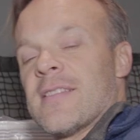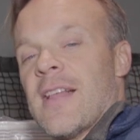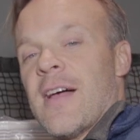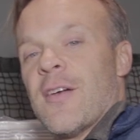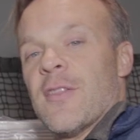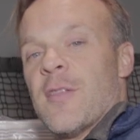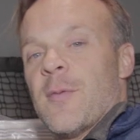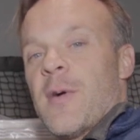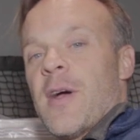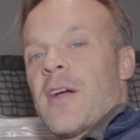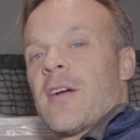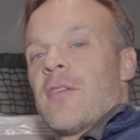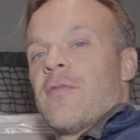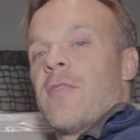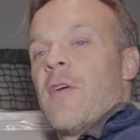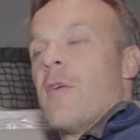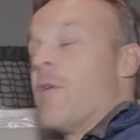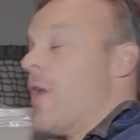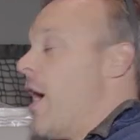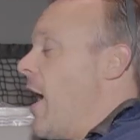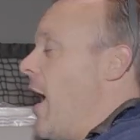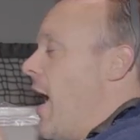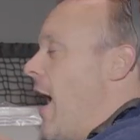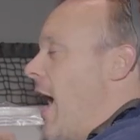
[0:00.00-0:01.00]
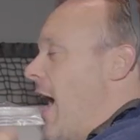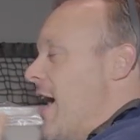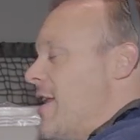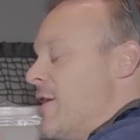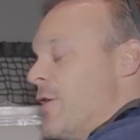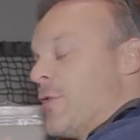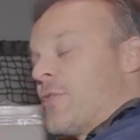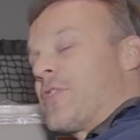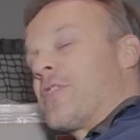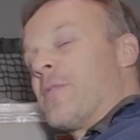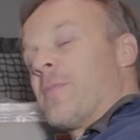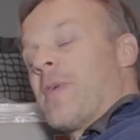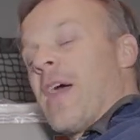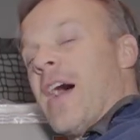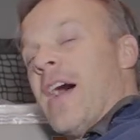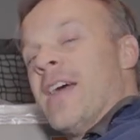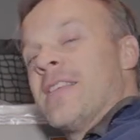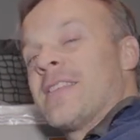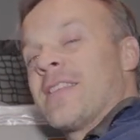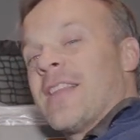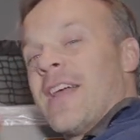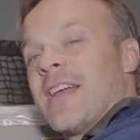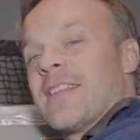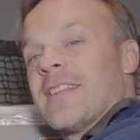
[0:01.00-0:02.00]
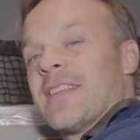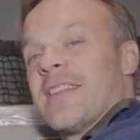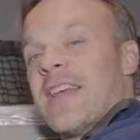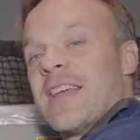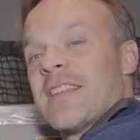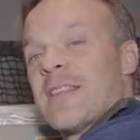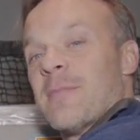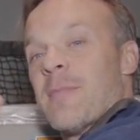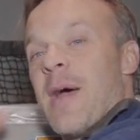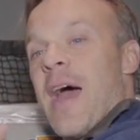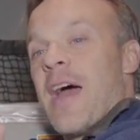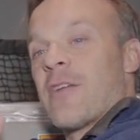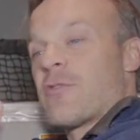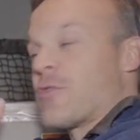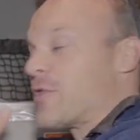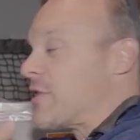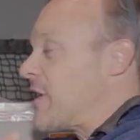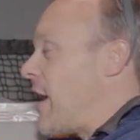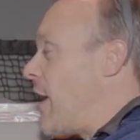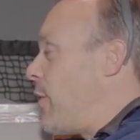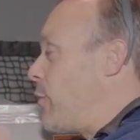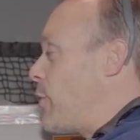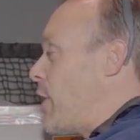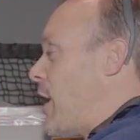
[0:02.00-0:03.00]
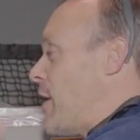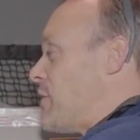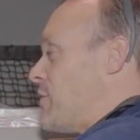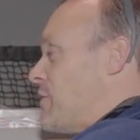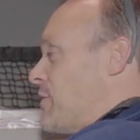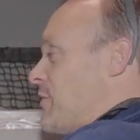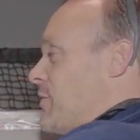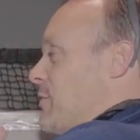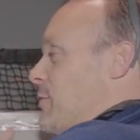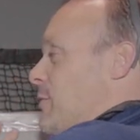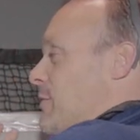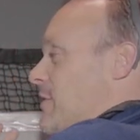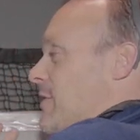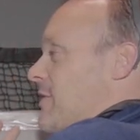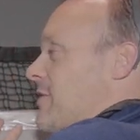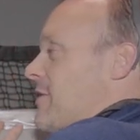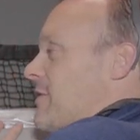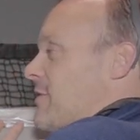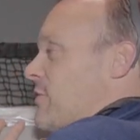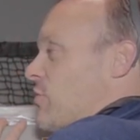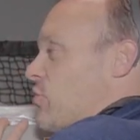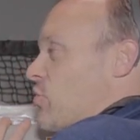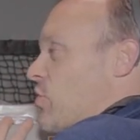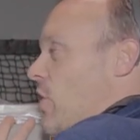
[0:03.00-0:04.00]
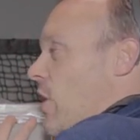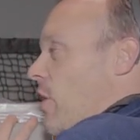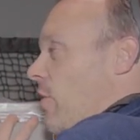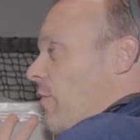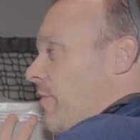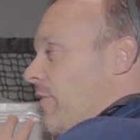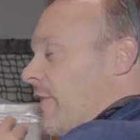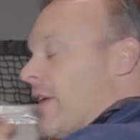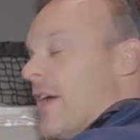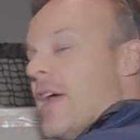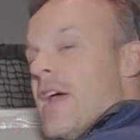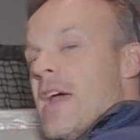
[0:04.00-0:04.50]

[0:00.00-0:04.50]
loud in the microphone. I know some guys like to take the mattress out and just use this as a shelf.